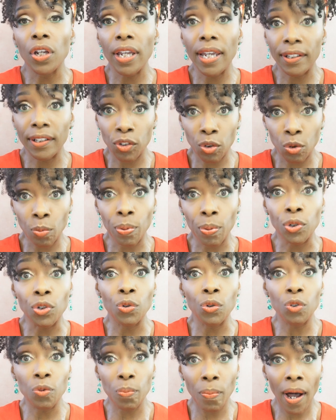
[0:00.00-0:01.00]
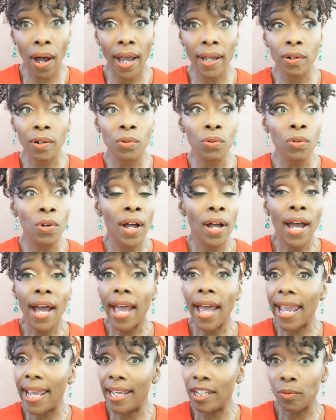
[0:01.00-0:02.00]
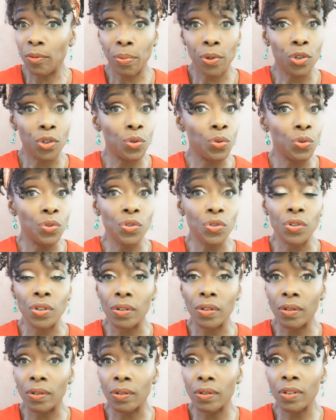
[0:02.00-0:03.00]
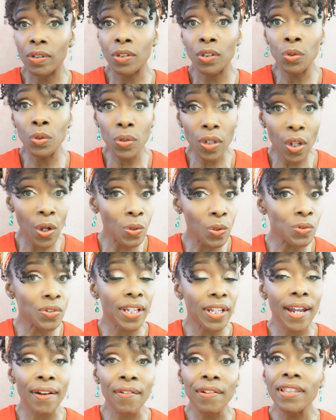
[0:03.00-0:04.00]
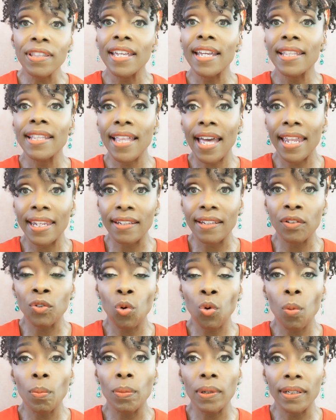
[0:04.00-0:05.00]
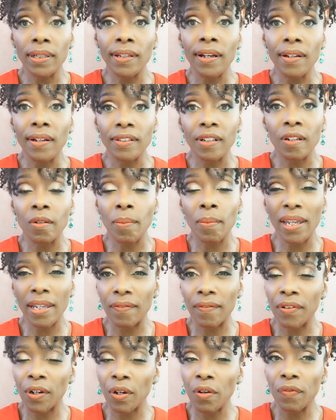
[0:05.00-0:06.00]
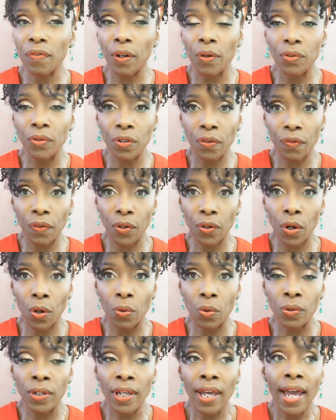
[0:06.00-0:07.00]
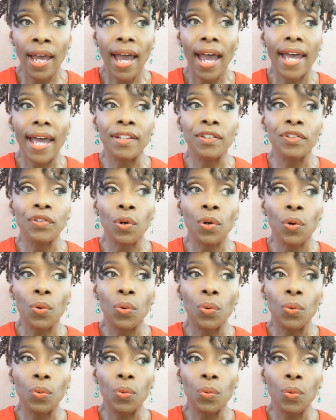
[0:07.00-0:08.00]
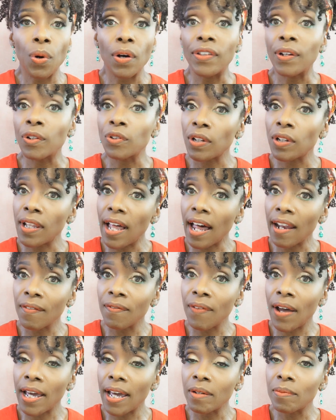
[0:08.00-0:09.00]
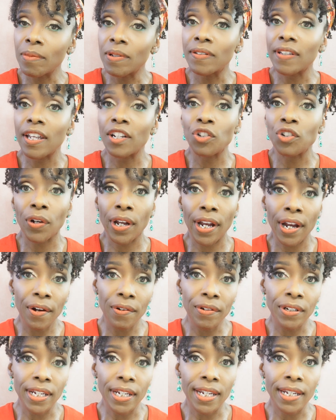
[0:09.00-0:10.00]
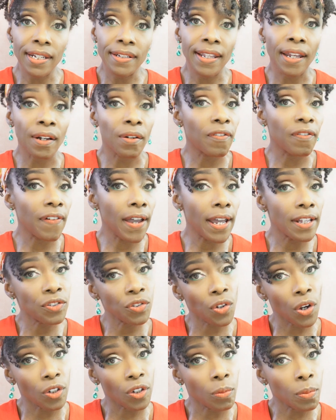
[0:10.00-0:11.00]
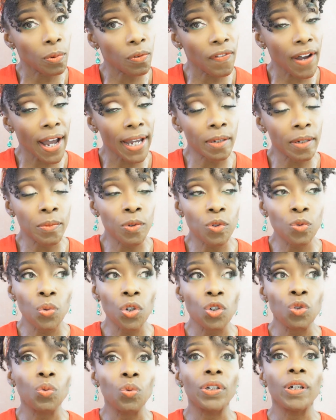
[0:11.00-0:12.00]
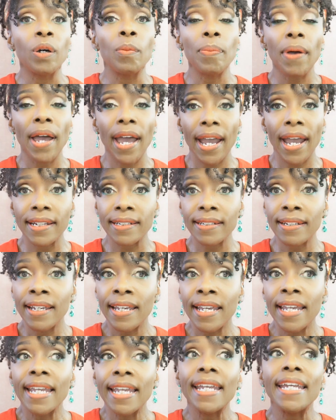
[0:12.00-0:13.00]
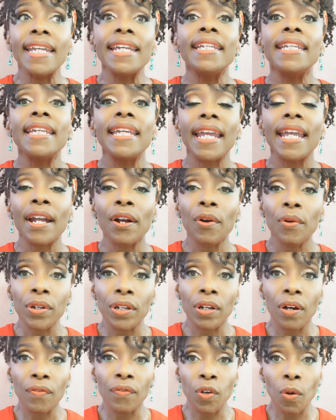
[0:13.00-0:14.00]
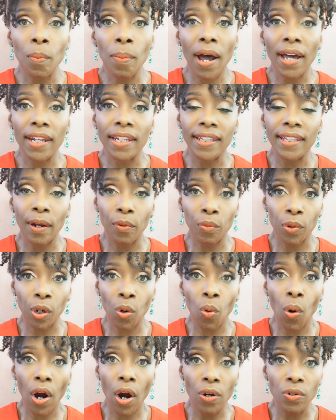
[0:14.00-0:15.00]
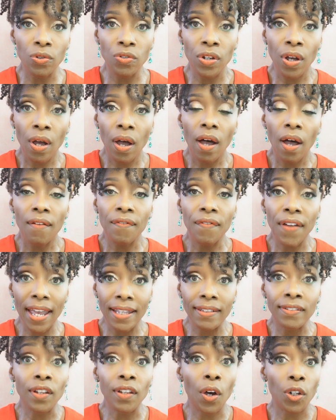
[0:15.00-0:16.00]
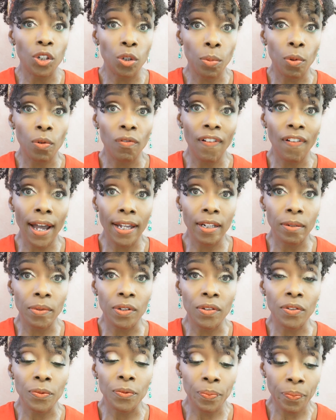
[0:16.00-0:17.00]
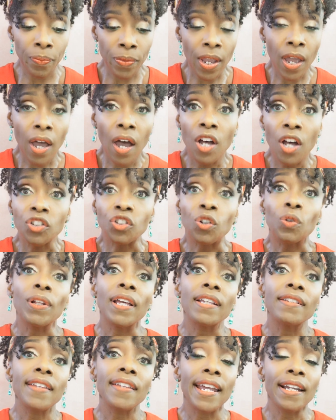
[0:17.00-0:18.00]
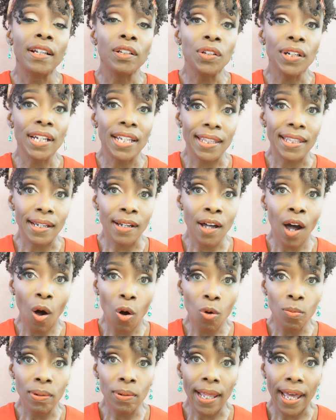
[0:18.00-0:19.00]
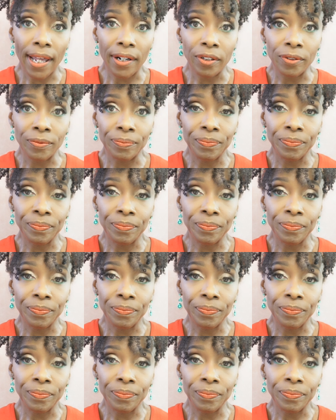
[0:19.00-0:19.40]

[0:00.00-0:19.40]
it to produce bile and to produce the glucose, everything that it normally does. It'll make it very, very difficult. And so there's a lot of vitamins that your hair need that are fat soluble vitamins, which will impact any area of your body that requires fat soluble vitamins. So let's take a look at the gallbladder.